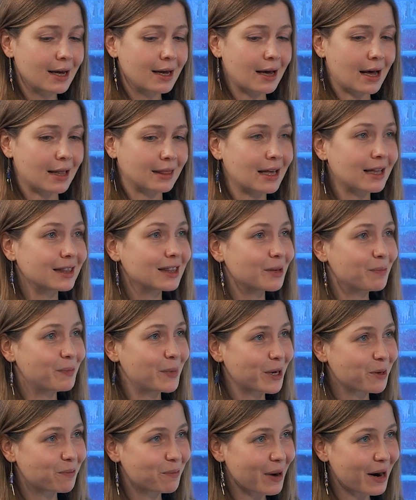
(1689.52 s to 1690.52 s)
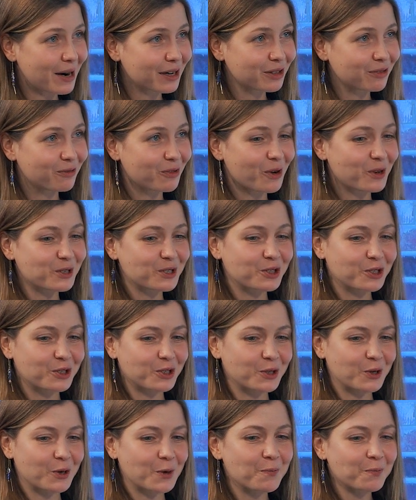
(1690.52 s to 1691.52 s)
And then the big part was
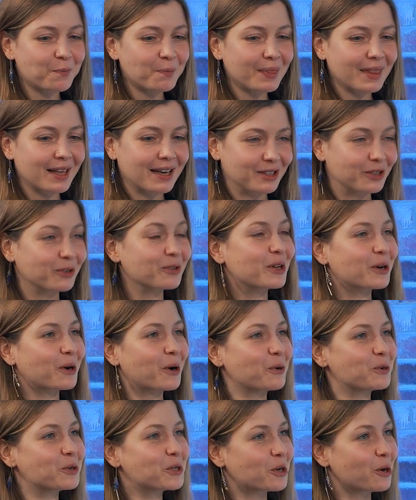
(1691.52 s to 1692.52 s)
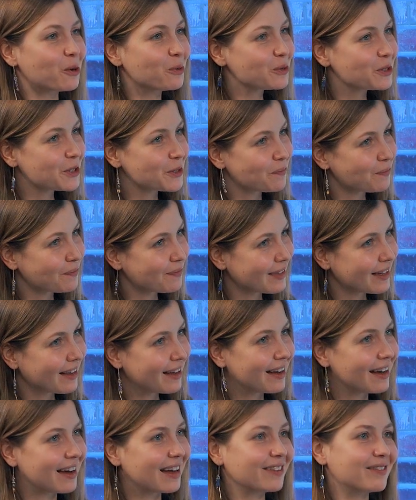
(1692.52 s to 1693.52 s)
to do the road shows.
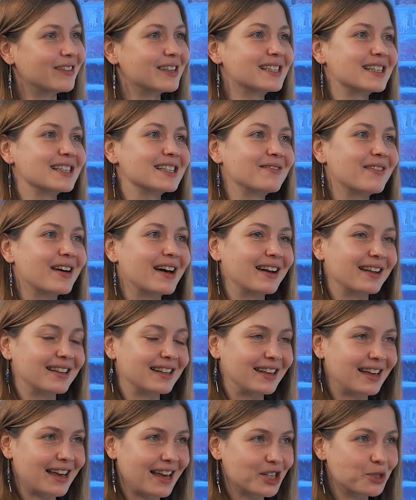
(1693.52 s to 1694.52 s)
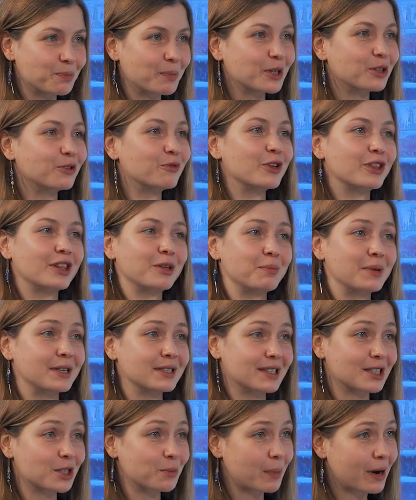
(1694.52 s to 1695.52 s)
And this is where engagement with the
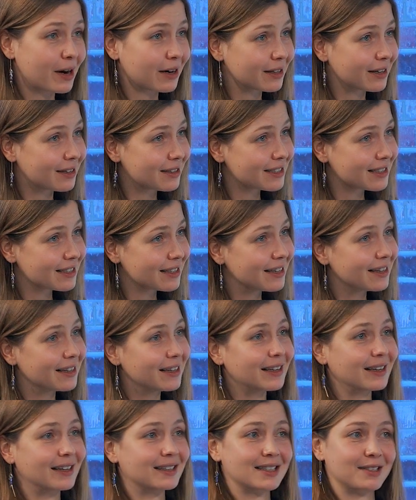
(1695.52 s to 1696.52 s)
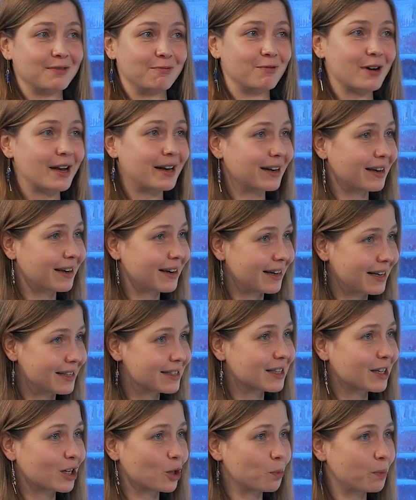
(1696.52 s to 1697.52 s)
business partners, it's a very
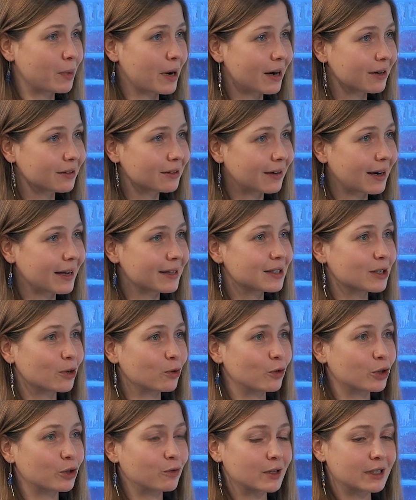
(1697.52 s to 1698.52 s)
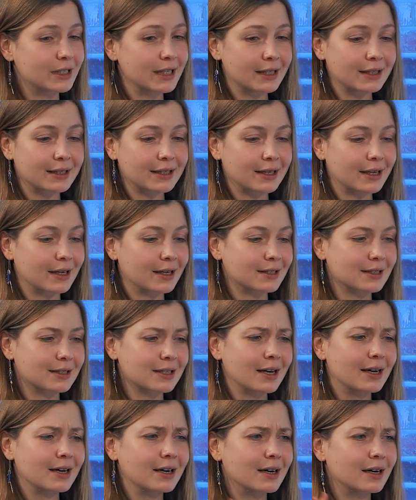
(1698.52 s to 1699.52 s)
critical part, right? So what we did is
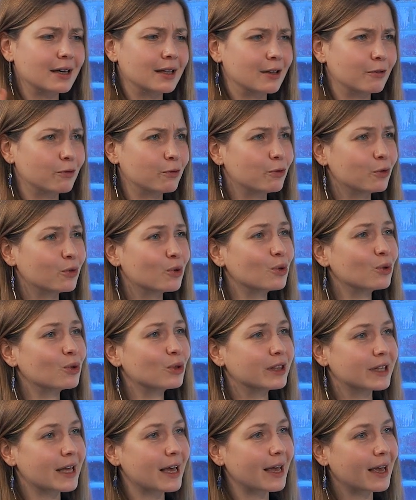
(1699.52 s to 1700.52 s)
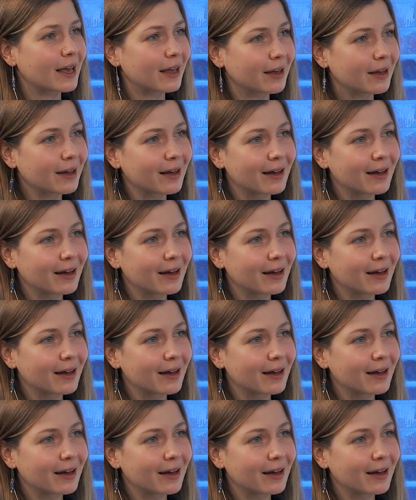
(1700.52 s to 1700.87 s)
the full days